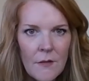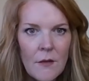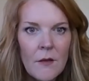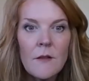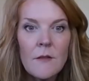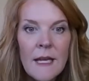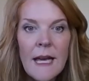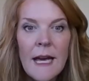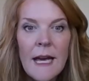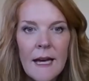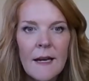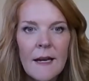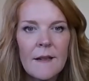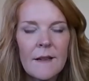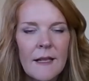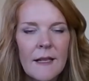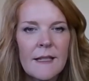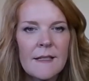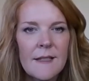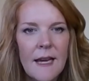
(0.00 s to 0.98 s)
Yeah,
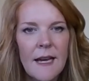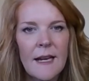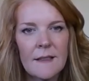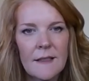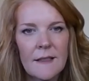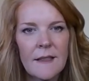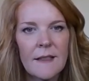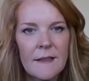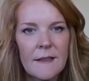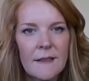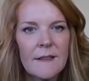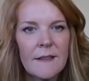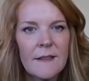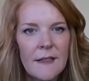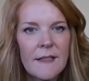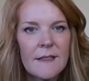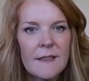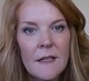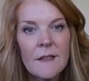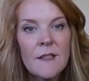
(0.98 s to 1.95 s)
exactly.
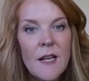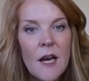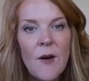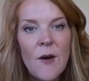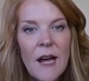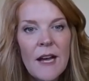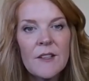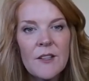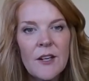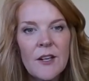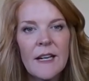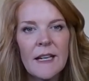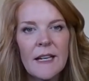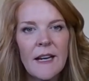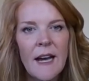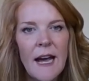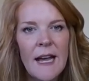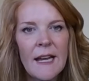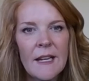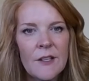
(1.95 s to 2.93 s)
No, I agree.
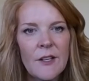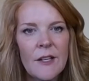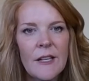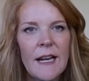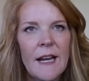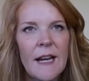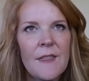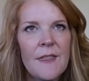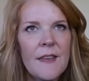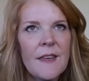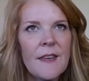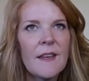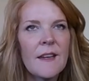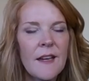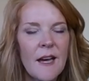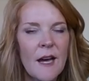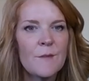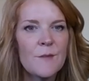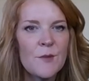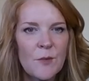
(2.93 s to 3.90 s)
I agree. I think it
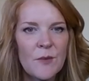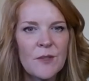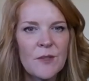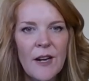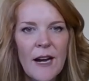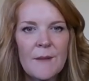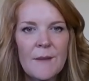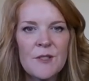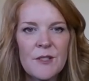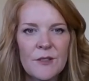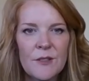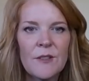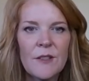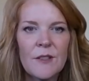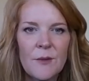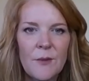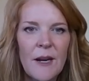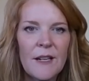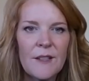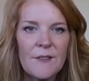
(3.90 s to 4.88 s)
comes when you're absolutely
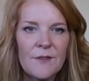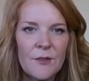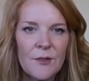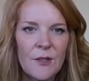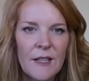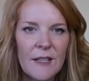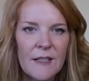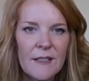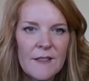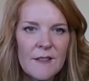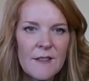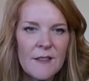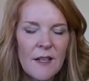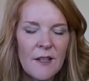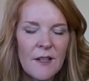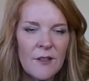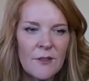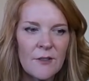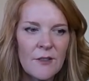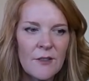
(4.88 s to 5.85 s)
ready for it.
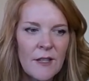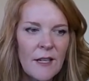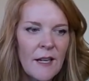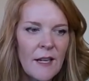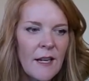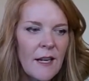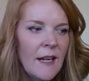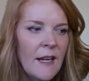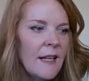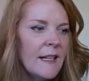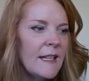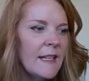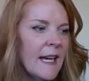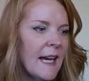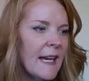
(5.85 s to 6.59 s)
So, yeah.